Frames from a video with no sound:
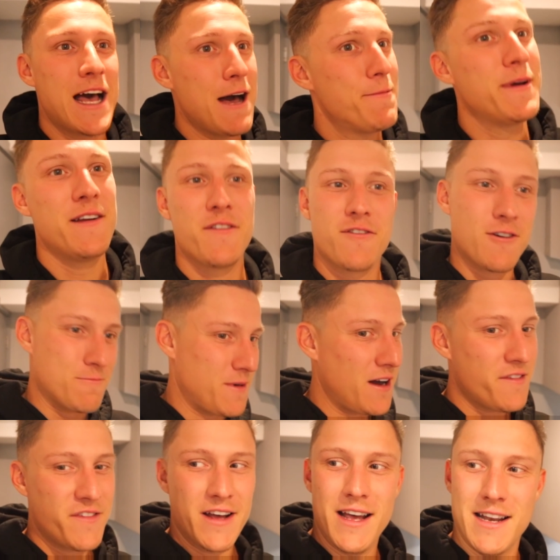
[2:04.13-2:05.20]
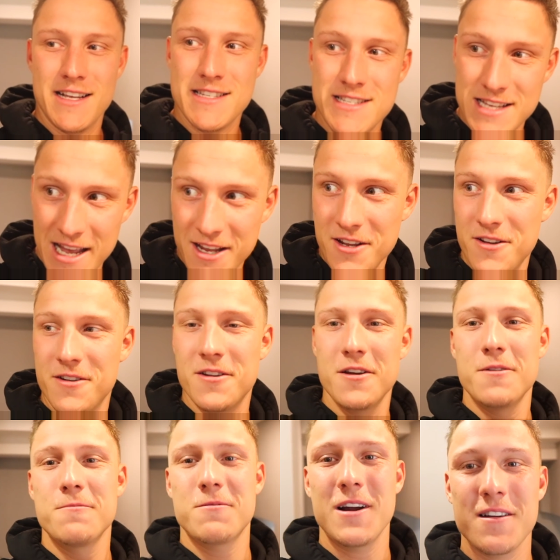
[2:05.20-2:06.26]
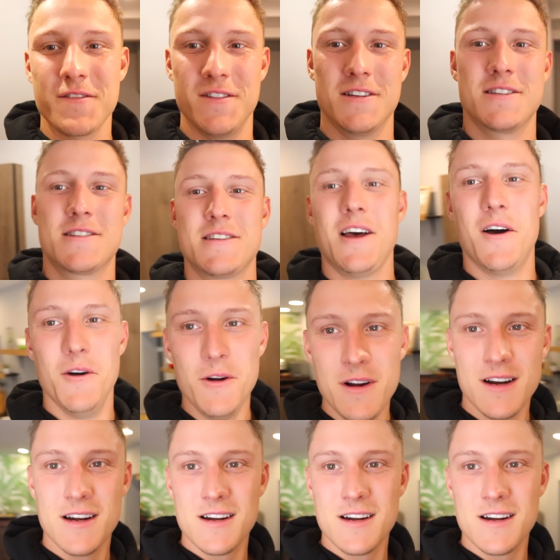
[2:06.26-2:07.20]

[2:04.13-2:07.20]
happy for a buffet and a second breakfast. So,